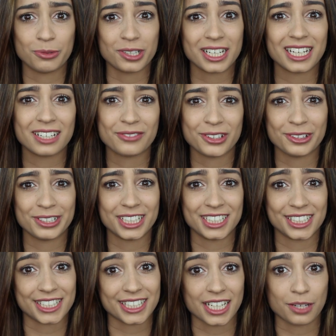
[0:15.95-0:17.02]
We're kind of already
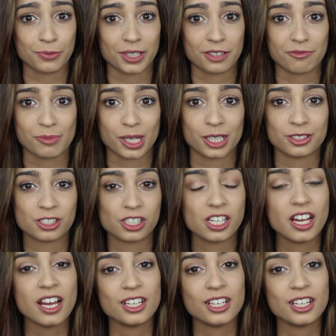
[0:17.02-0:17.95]
on the second week of March.